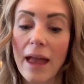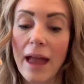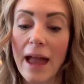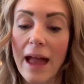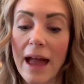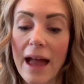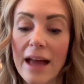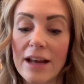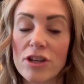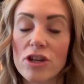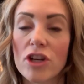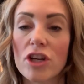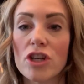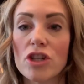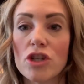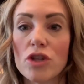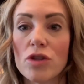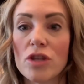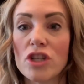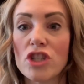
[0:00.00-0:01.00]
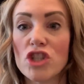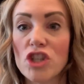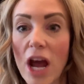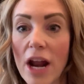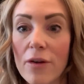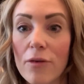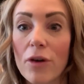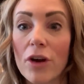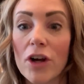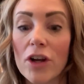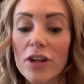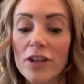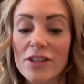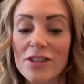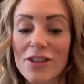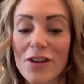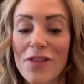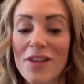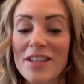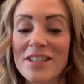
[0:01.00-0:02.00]
and you're gonna do the general.
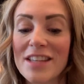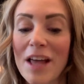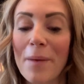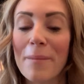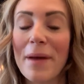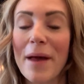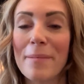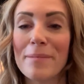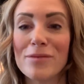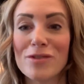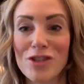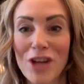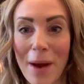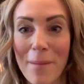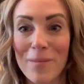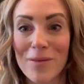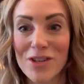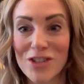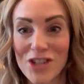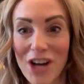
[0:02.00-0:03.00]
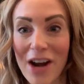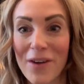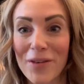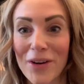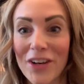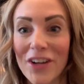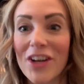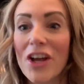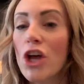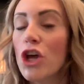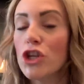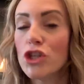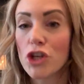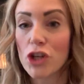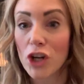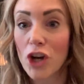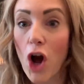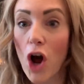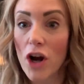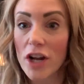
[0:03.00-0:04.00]
So the CELPIP general. So
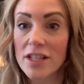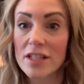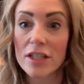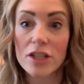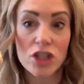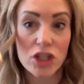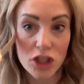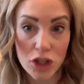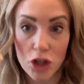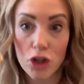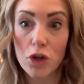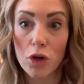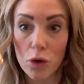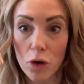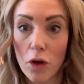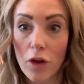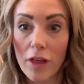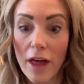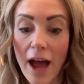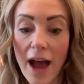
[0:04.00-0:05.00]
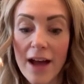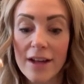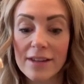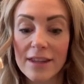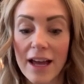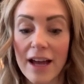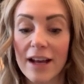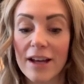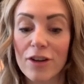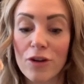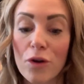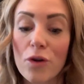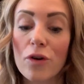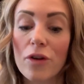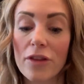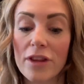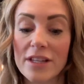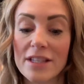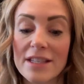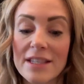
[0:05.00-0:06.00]
you can honestly just Google
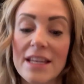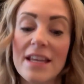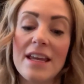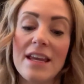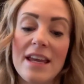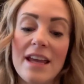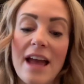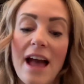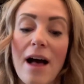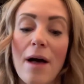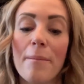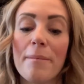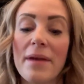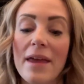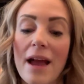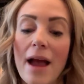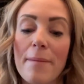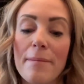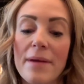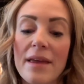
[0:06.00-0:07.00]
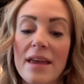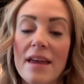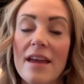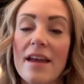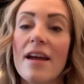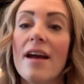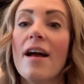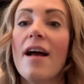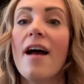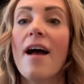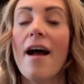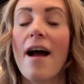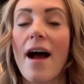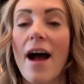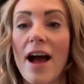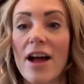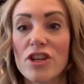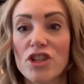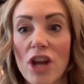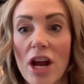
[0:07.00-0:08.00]
Google the CELPIP
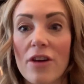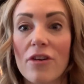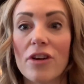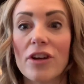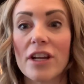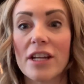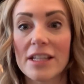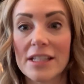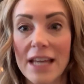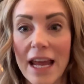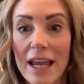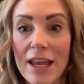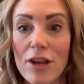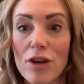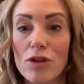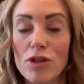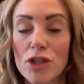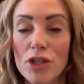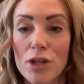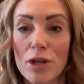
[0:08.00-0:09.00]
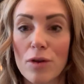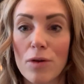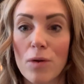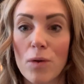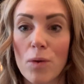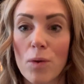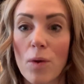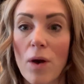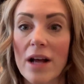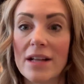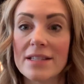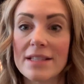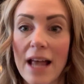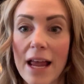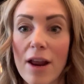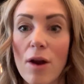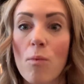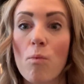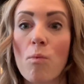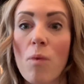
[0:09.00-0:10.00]
general. It'll take you to a
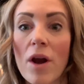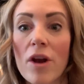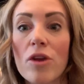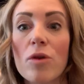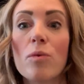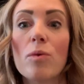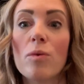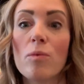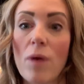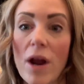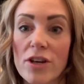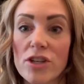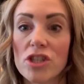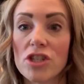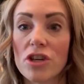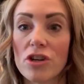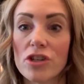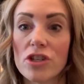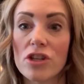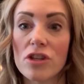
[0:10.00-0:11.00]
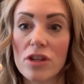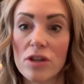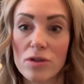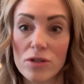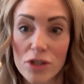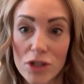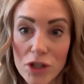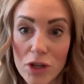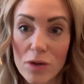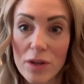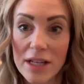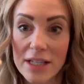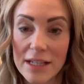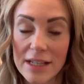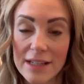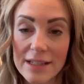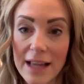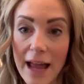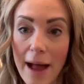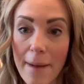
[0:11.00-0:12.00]
site of where you would register to do this
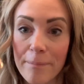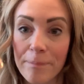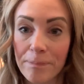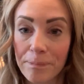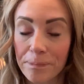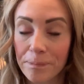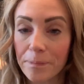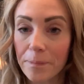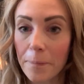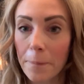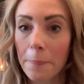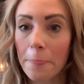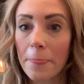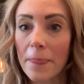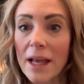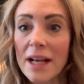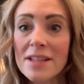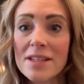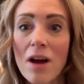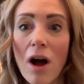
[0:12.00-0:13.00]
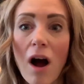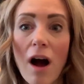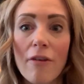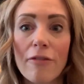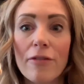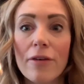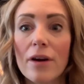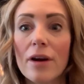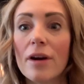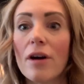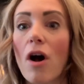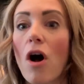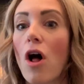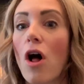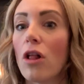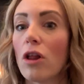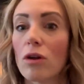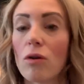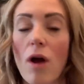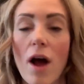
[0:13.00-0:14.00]
exam. It's offered
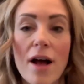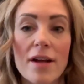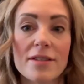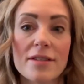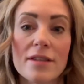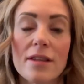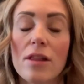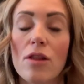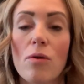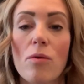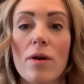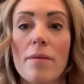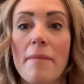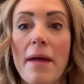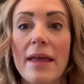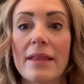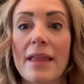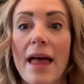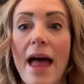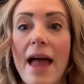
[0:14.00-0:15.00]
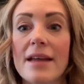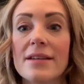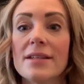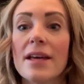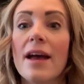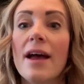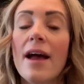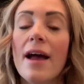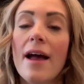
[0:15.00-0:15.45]
all across the Lower Mainland,